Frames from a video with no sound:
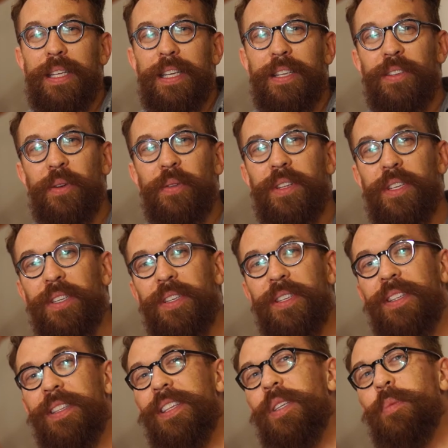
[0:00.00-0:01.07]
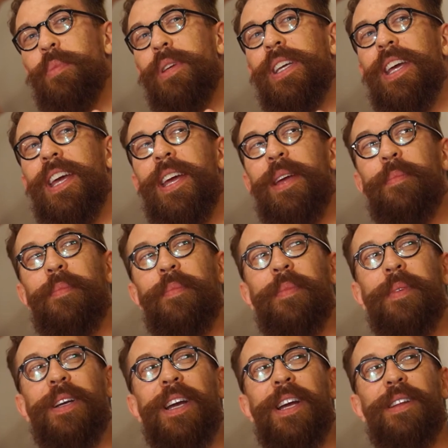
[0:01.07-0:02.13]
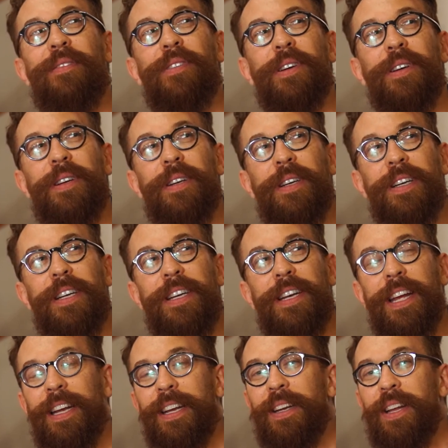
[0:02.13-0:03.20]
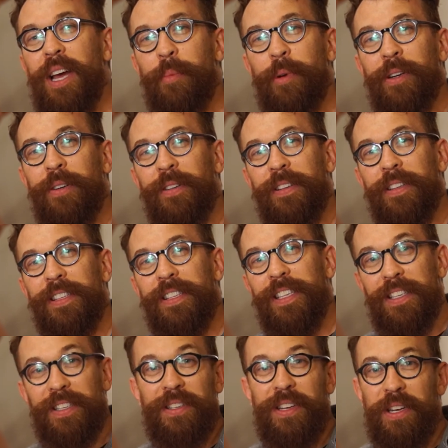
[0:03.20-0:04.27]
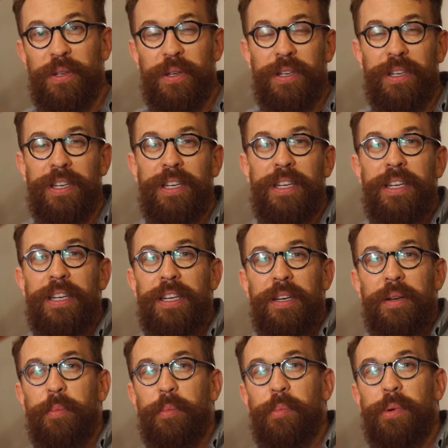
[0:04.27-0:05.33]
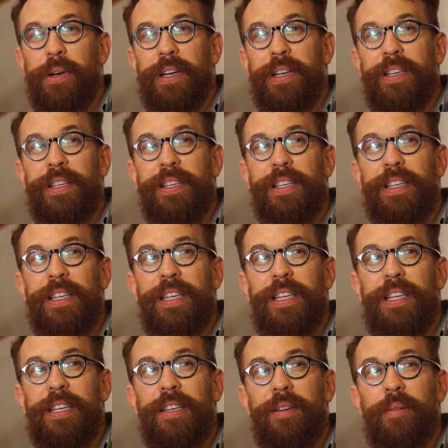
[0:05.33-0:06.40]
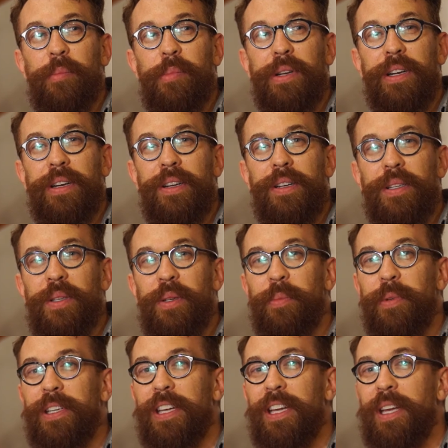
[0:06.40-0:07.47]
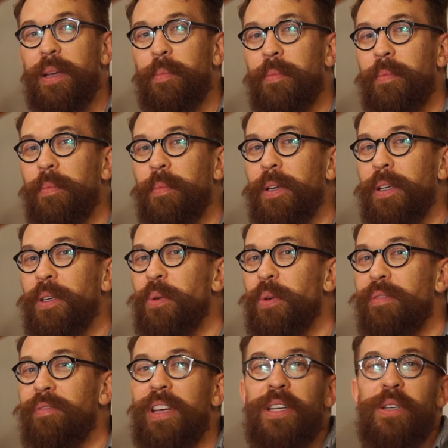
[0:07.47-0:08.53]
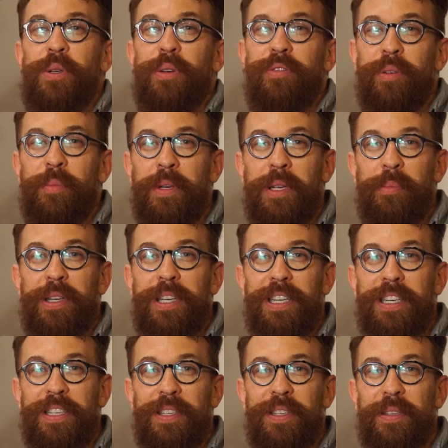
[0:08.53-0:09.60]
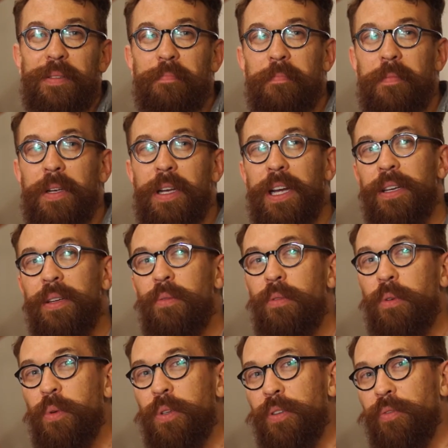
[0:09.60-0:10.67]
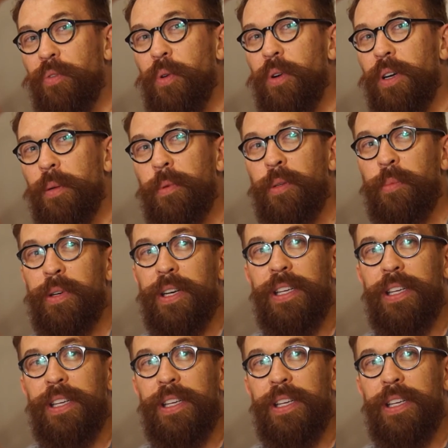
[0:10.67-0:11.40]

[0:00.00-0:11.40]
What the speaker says: And so this became kind of an economical decision, but it also became a new adventure for me because I knew it was affordable, but I